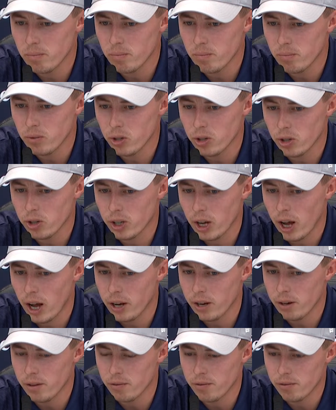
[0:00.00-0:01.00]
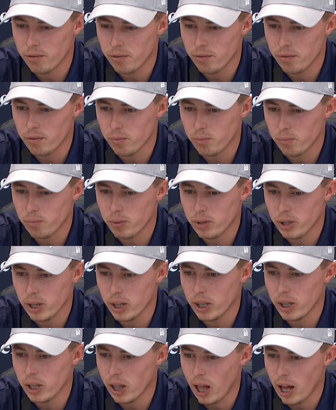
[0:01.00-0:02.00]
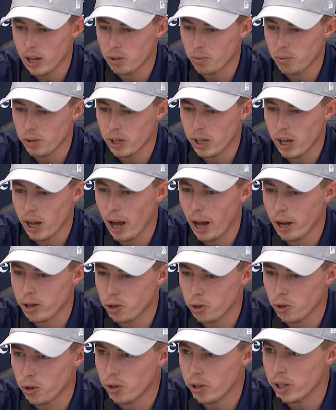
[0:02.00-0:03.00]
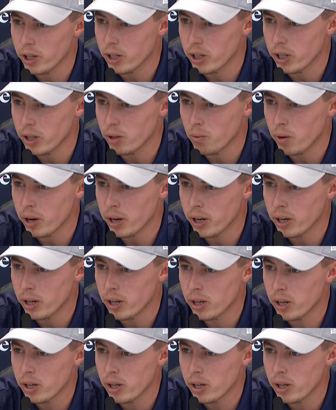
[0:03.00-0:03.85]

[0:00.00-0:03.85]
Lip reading: Just kind of... Particularly last week, I struggled into the wind.